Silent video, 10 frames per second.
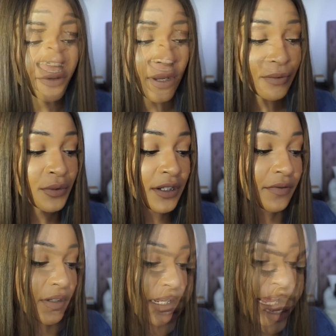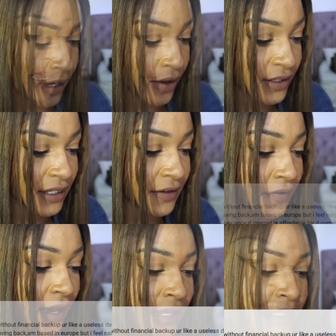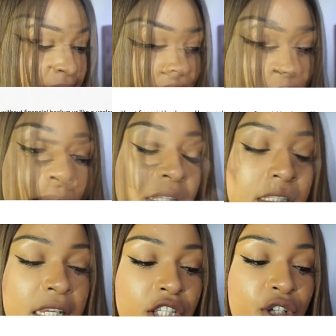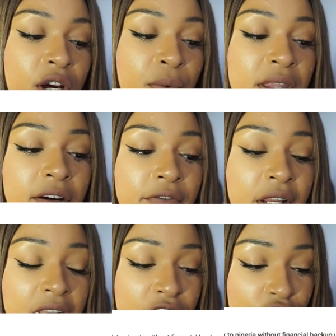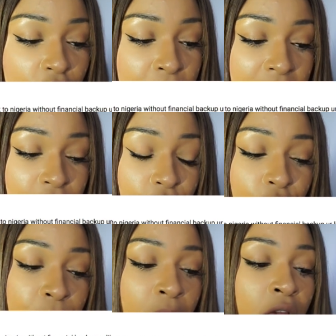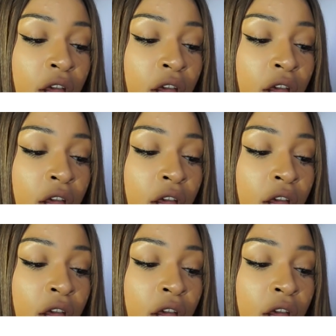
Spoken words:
I won't even lie. Kels, if I said, back to Nigeria without financial backup,